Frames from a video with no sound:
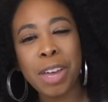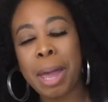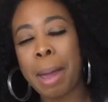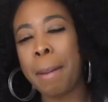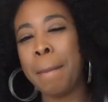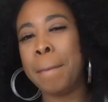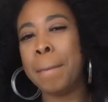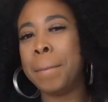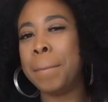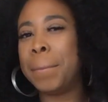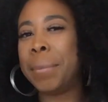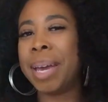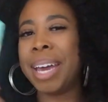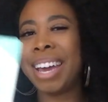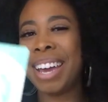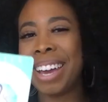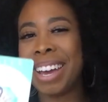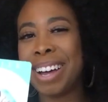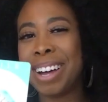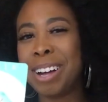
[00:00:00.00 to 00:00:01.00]
And
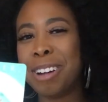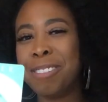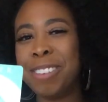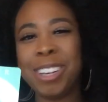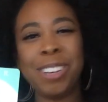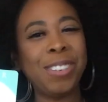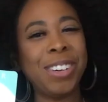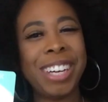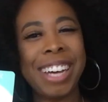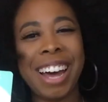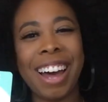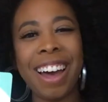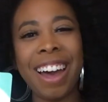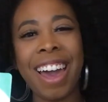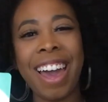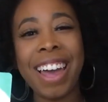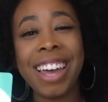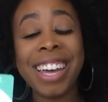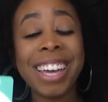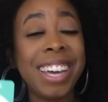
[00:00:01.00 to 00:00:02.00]
bam, look, we
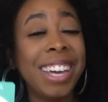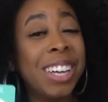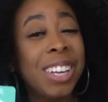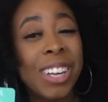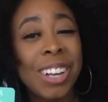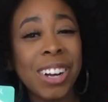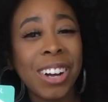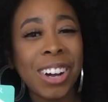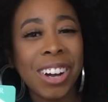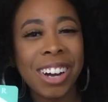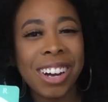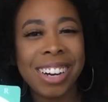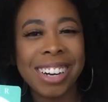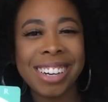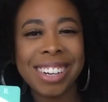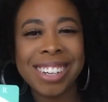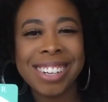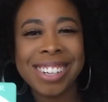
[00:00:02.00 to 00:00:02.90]
got healer.